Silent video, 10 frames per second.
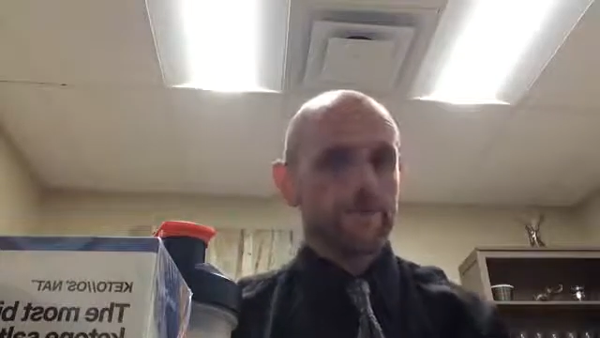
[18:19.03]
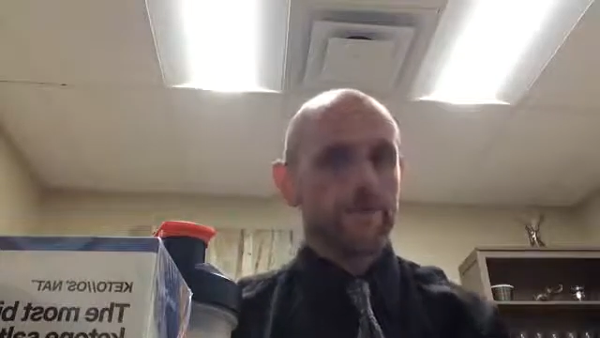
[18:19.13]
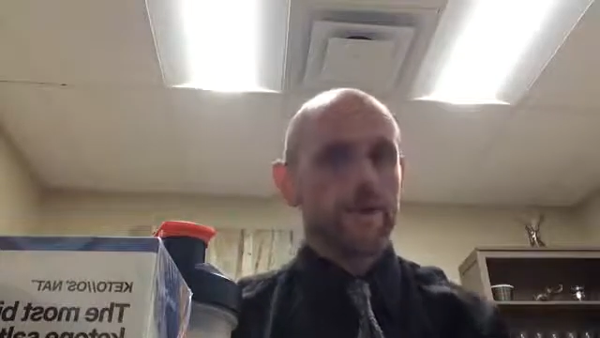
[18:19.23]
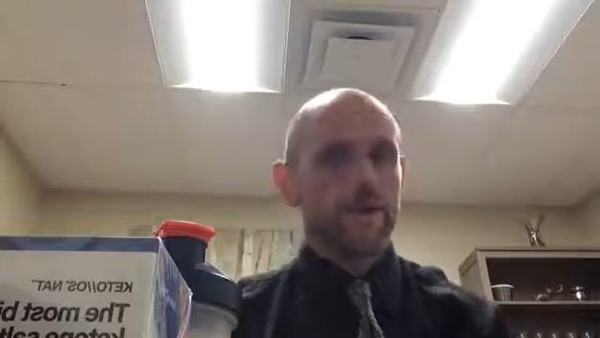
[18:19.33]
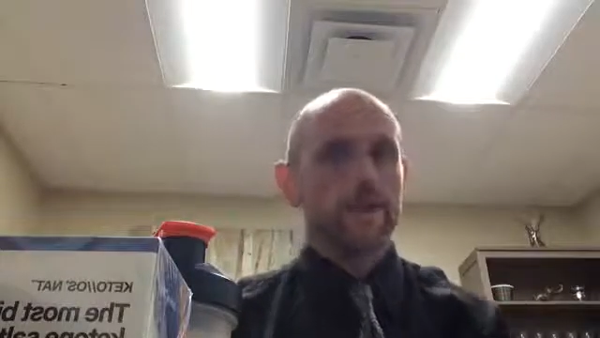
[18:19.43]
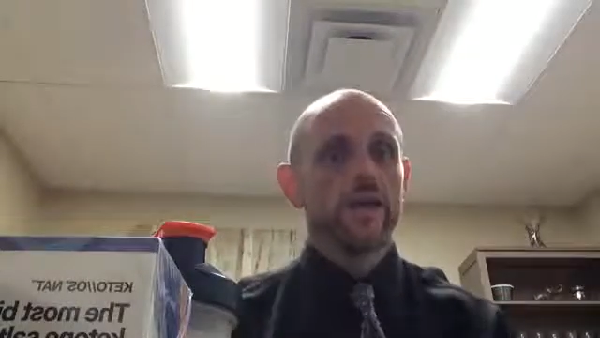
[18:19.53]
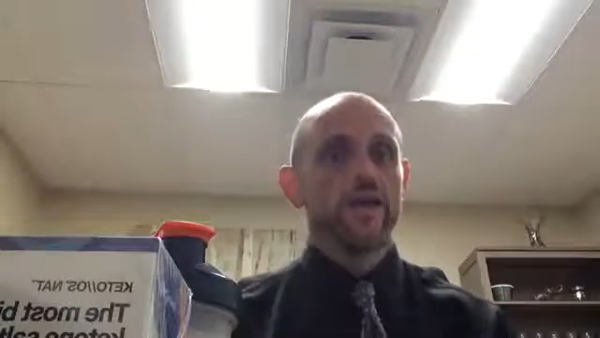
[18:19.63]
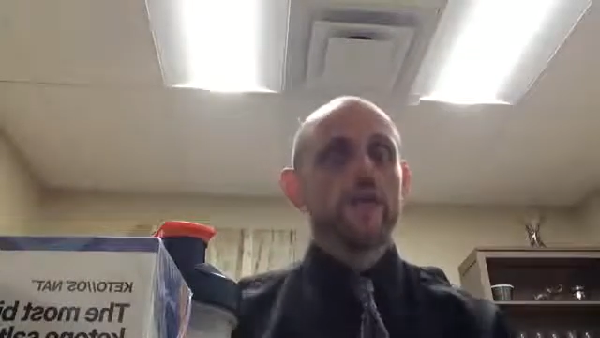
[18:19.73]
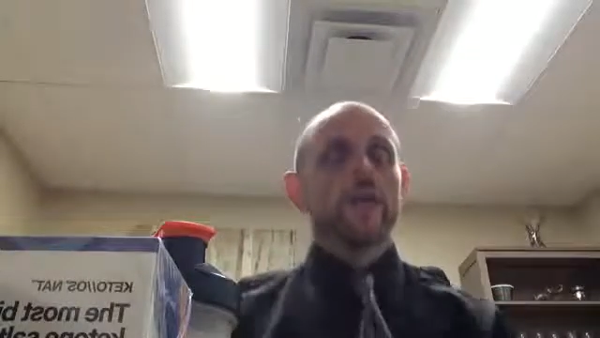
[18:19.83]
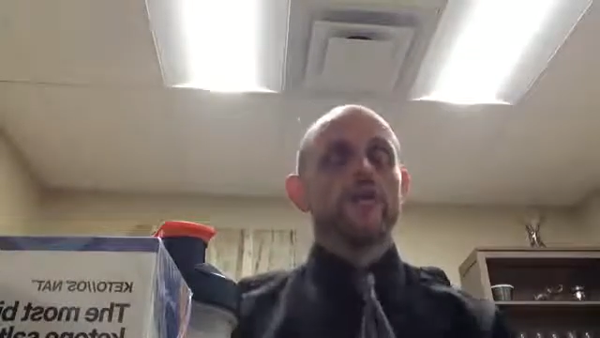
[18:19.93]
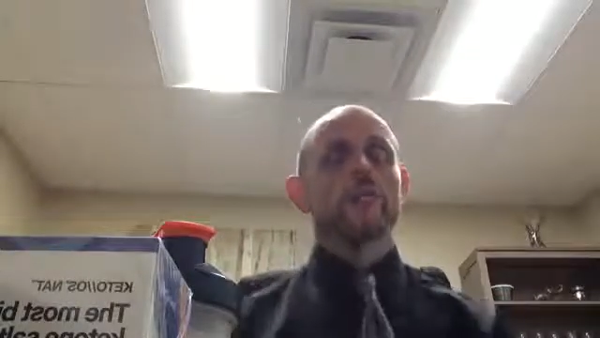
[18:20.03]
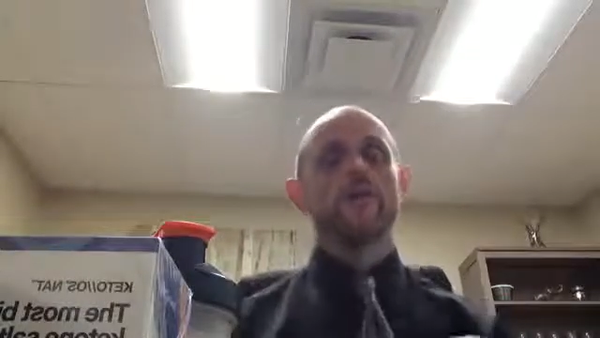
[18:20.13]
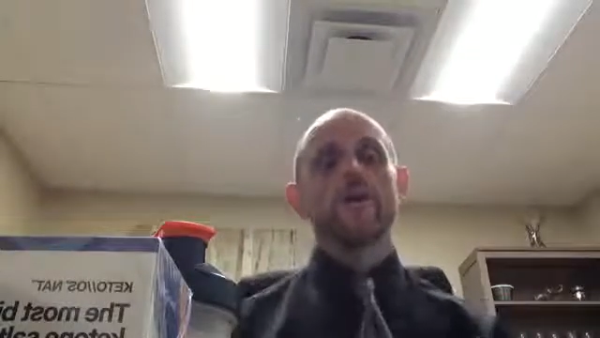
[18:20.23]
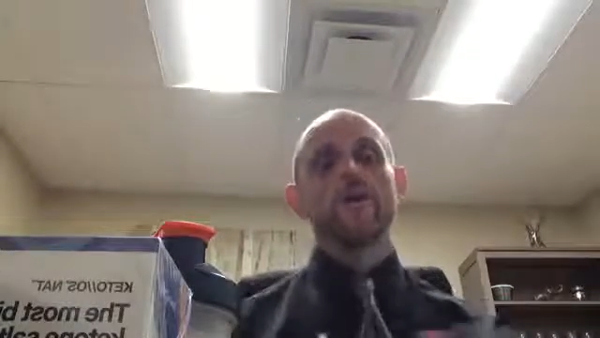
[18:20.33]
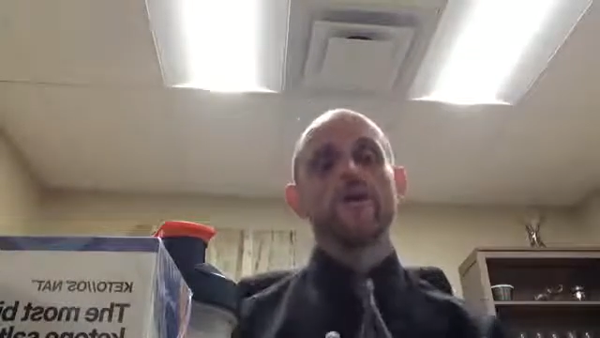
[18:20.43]
Okay? So
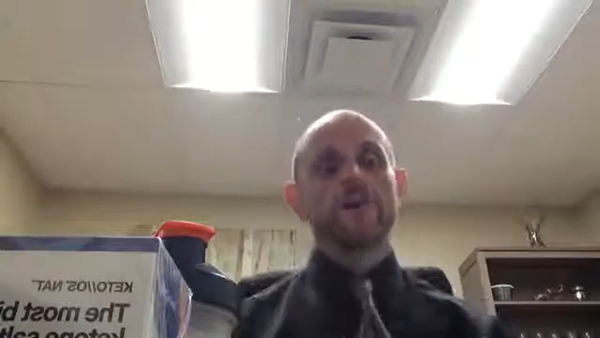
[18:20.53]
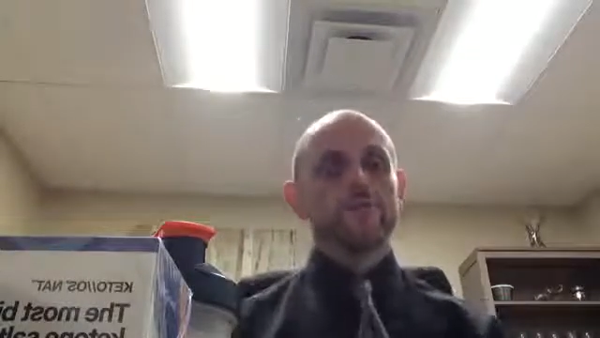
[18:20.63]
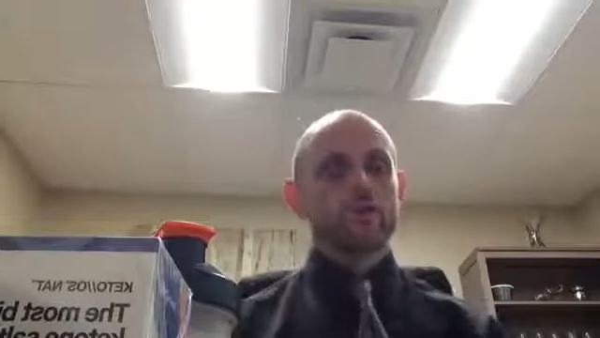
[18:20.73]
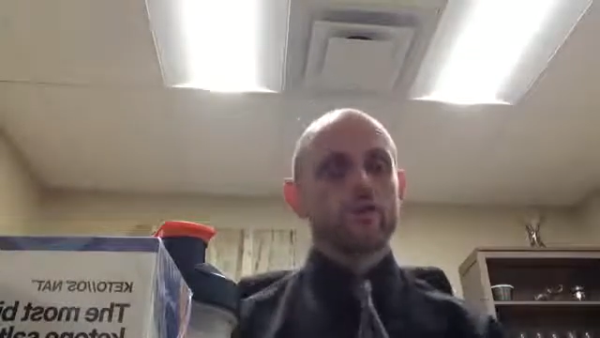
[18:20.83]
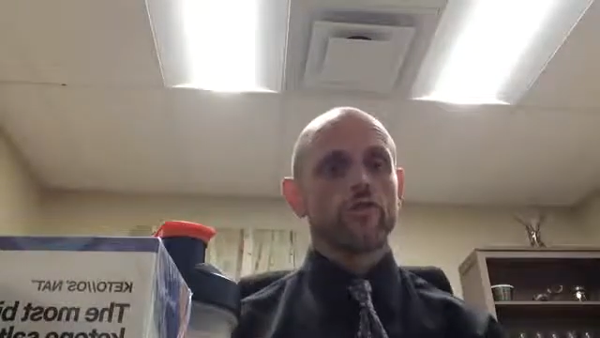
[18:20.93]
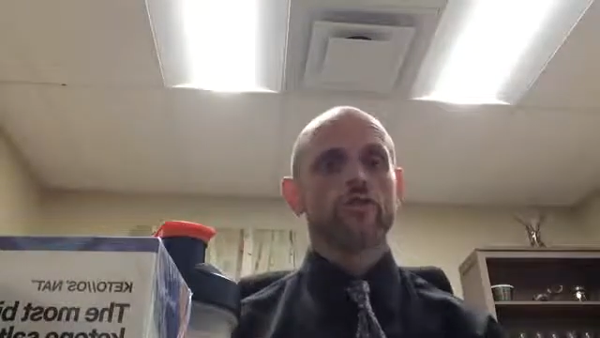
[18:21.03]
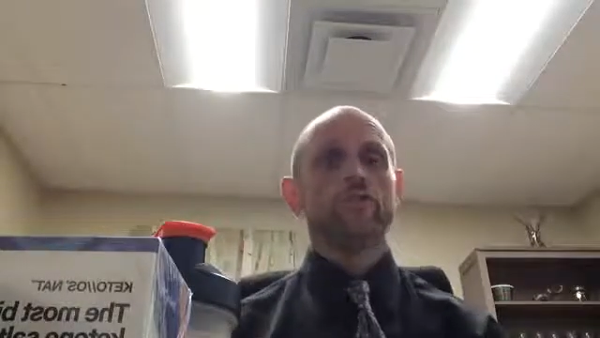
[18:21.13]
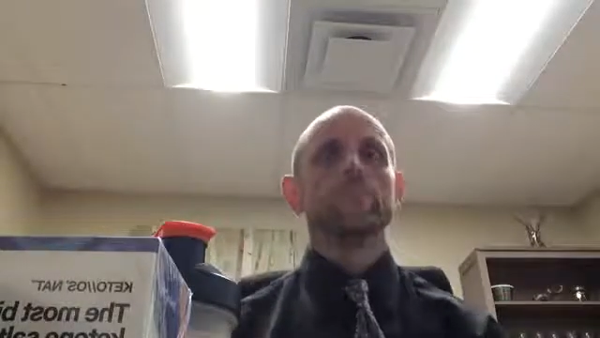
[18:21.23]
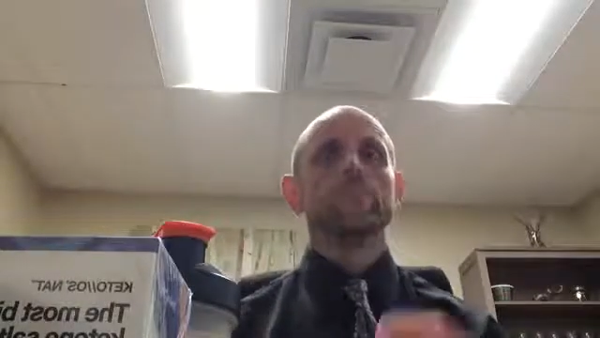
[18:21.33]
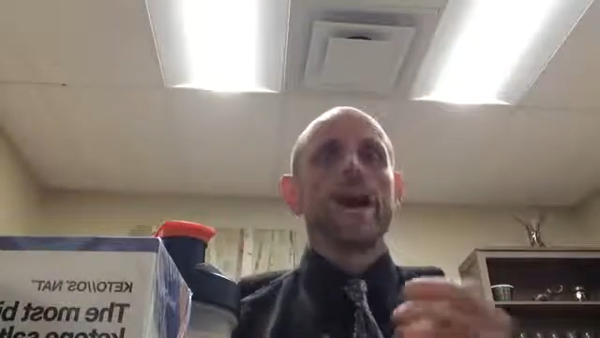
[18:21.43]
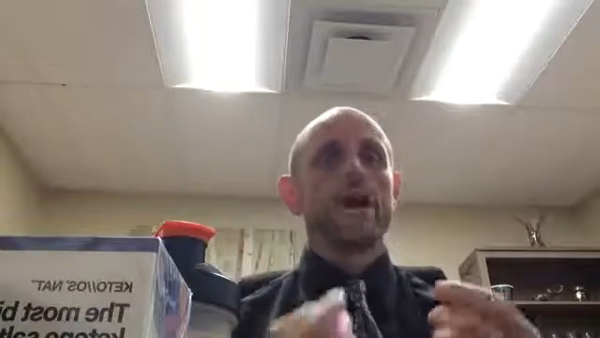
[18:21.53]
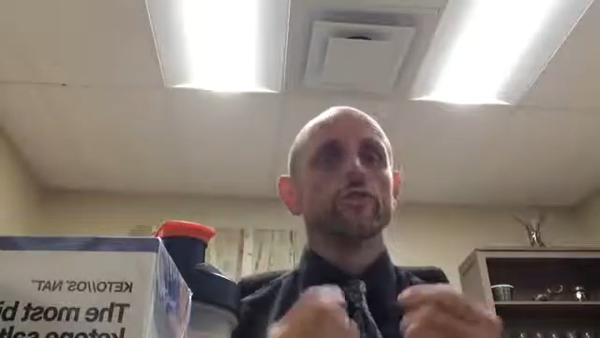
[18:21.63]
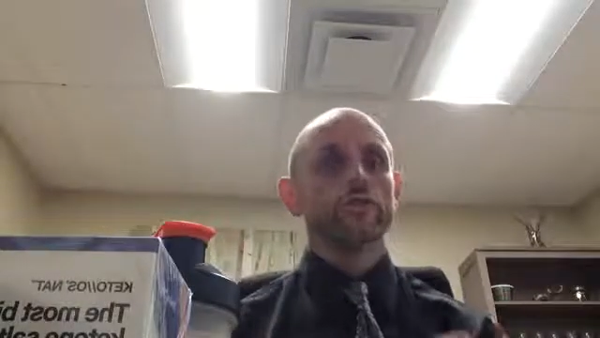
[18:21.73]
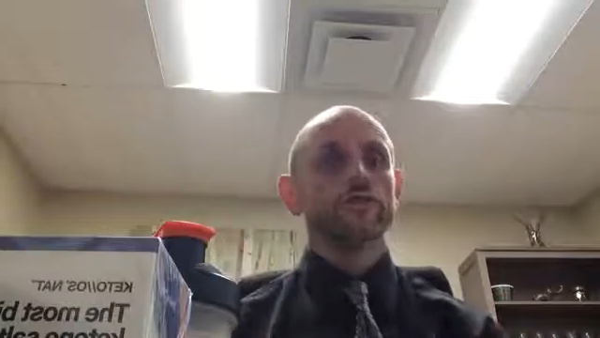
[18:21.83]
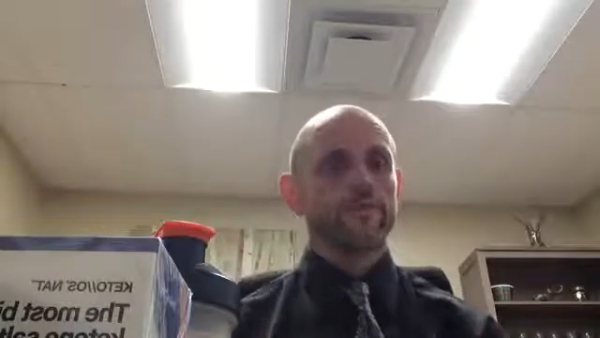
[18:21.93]
some flavors are
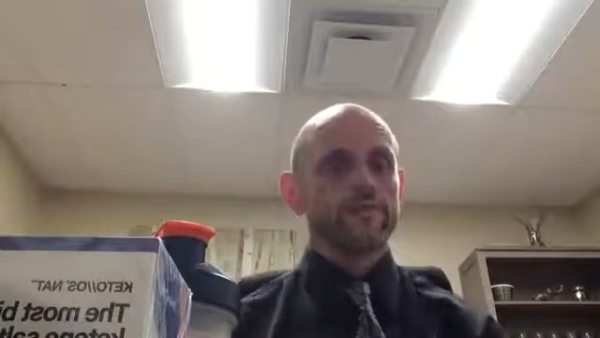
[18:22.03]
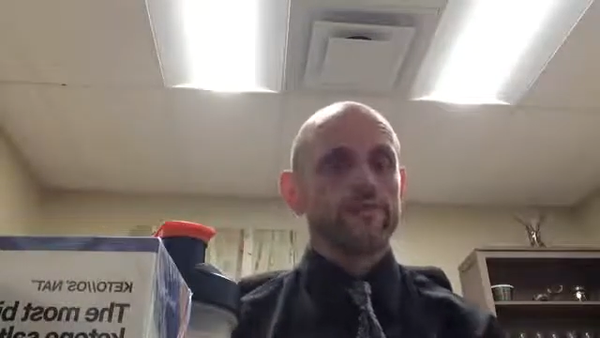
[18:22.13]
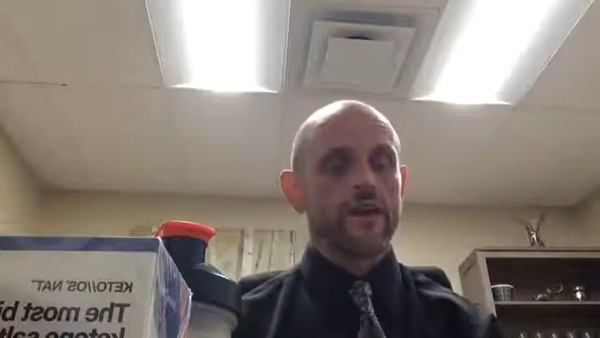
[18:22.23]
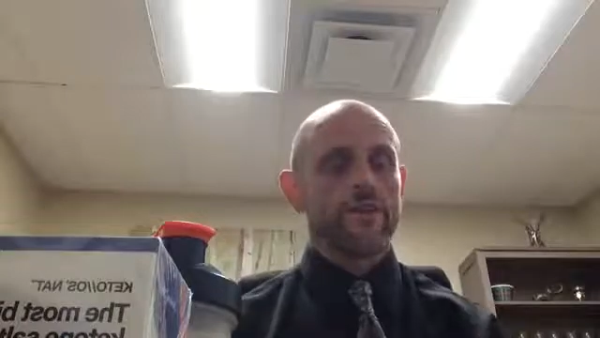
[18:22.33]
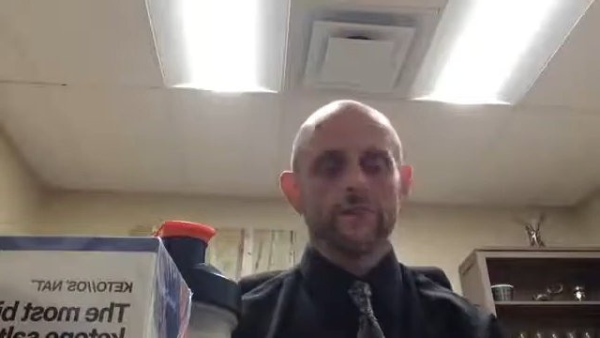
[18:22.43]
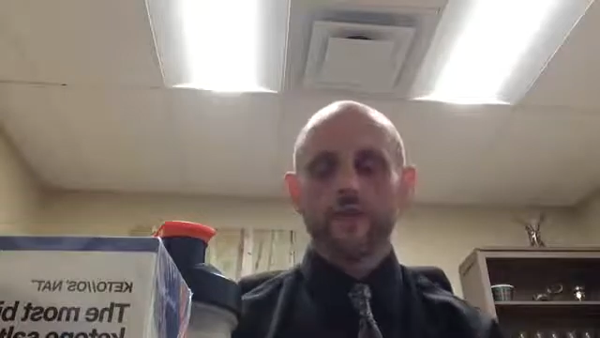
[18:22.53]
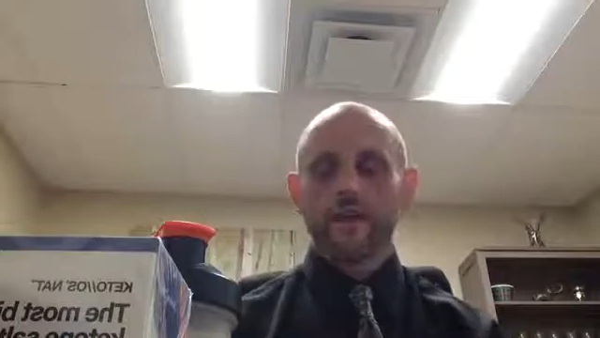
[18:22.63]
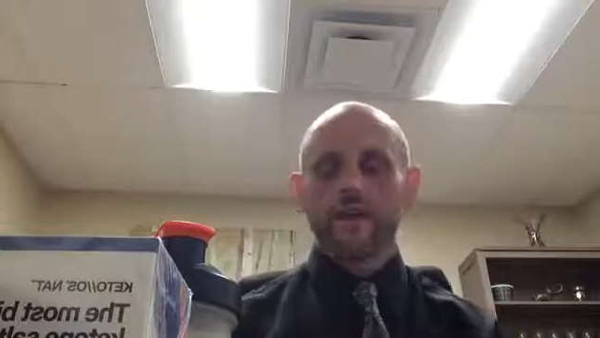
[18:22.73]
milder flavors than others.